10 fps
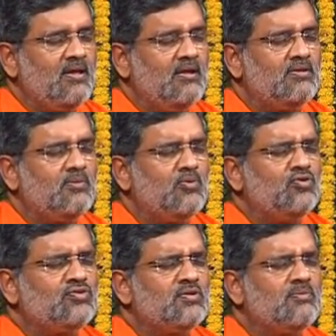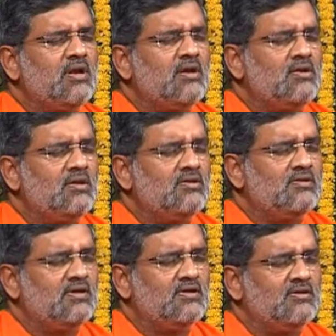It's a most miraculous
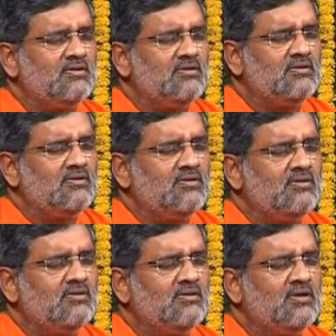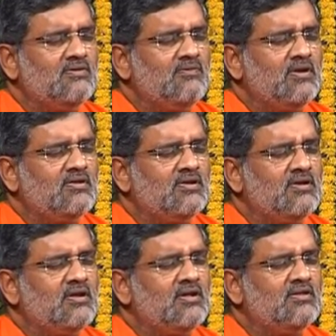thing that we are
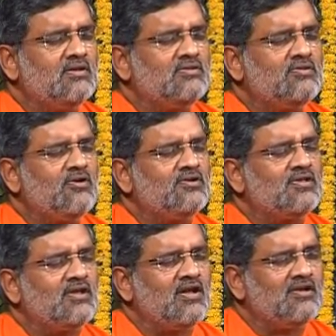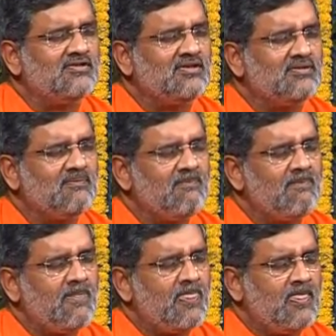sitting and these thoughts arising,
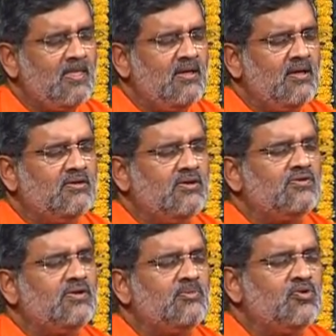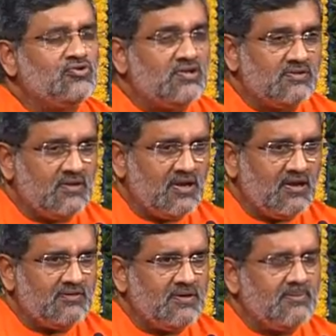just emotions
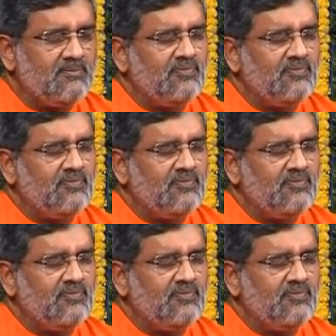arising.